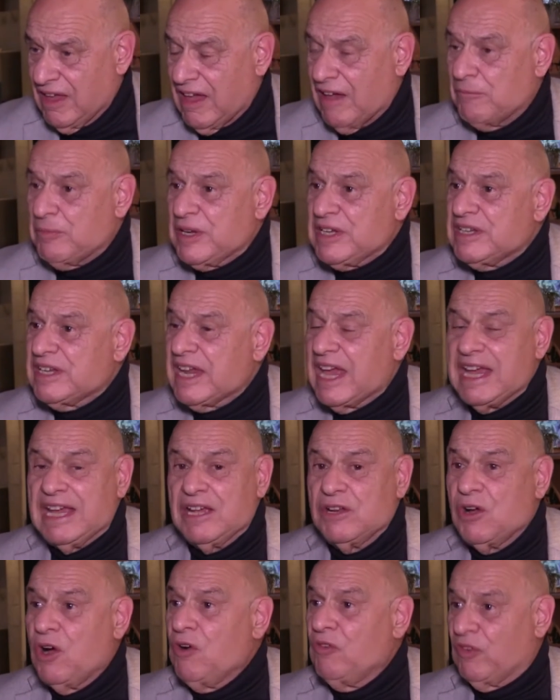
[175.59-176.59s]
have been
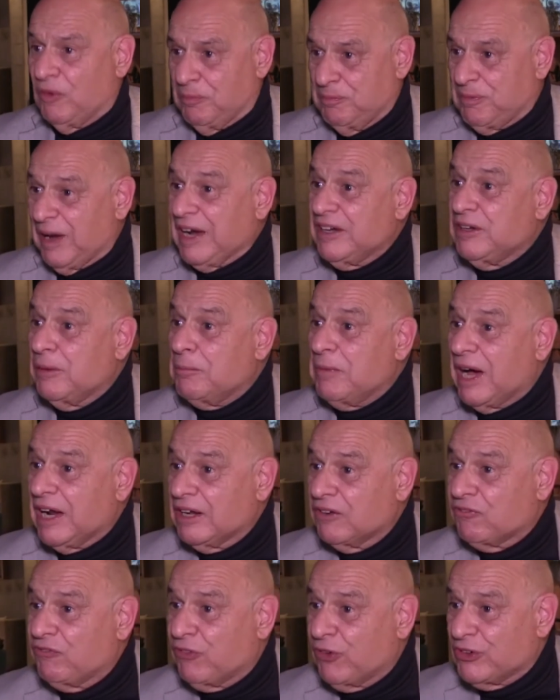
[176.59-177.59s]
taken over by
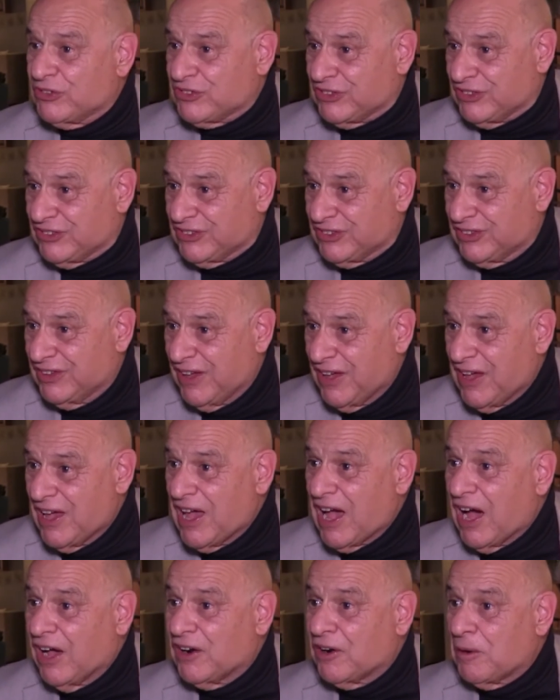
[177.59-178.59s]
demonic forces
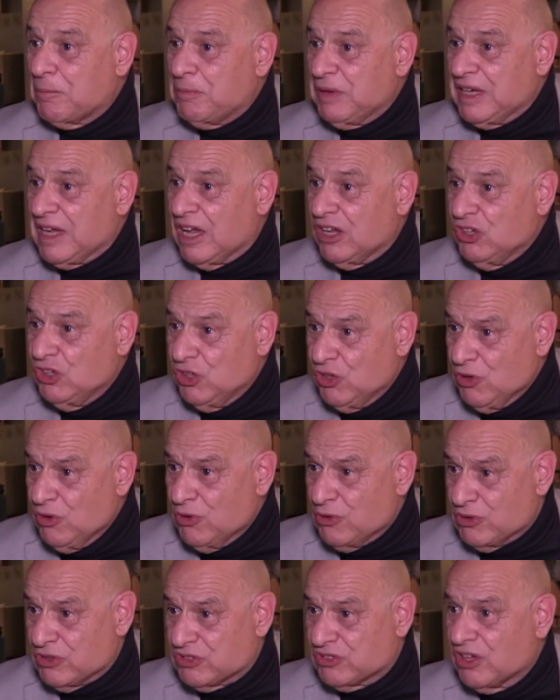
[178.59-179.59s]
and are being
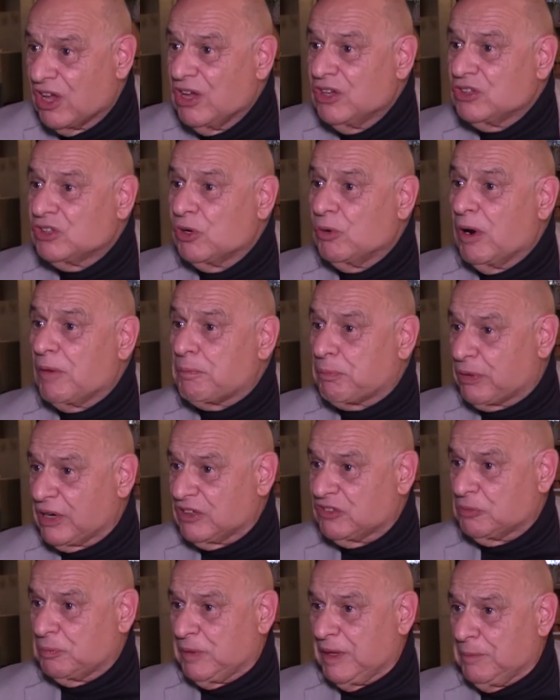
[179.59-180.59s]
used to
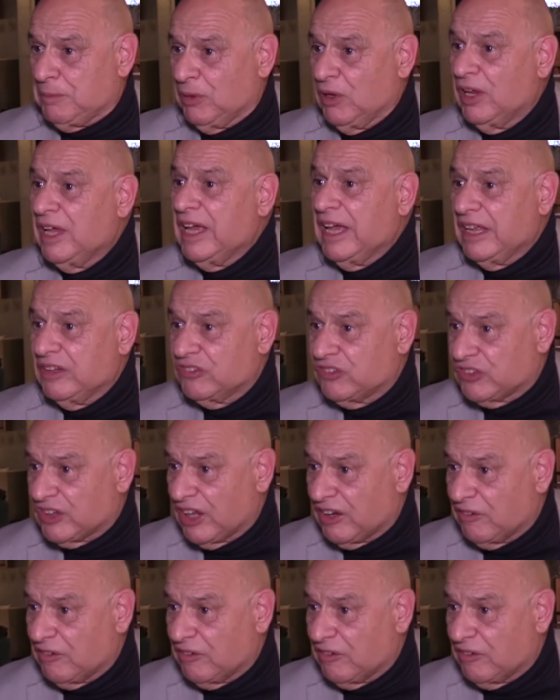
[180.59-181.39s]
oppress people instead